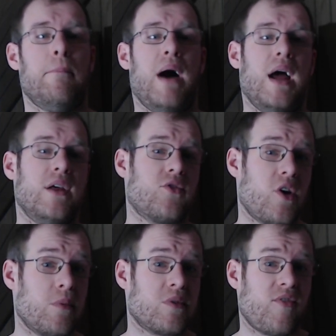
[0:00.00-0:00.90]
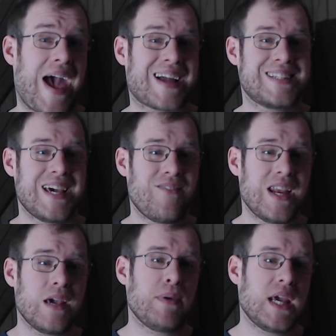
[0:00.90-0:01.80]
But in terms of
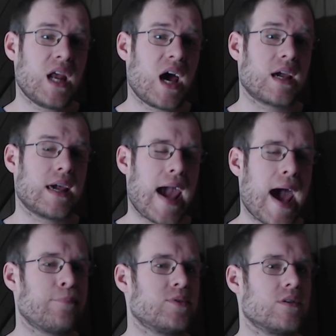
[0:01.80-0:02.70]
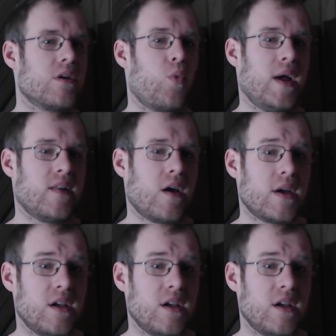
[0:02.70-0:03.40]
activity, Peanut gapped Willer.